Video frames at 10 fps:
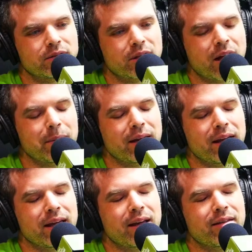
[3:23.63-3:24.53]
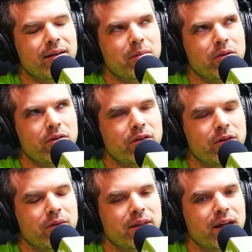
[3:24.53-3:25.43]
mean, I guess I'm used to
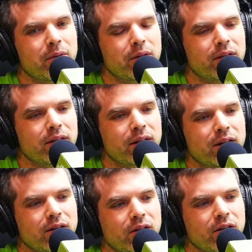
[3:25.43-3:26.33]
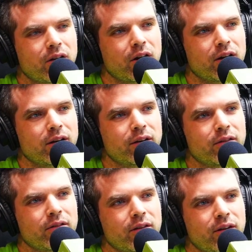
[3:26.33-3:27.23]
doing that with like the
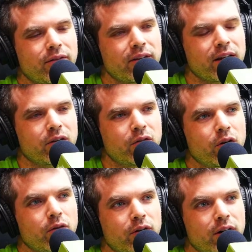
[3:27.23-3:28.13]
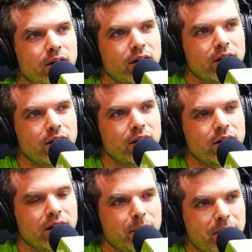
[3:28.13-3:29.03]
dogs. You have to get a rover,
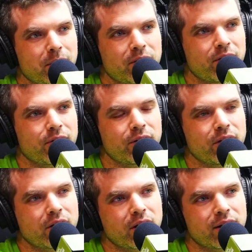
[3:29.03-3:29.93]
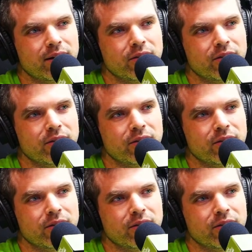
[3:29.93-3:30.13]
like a babysitter for the dogs.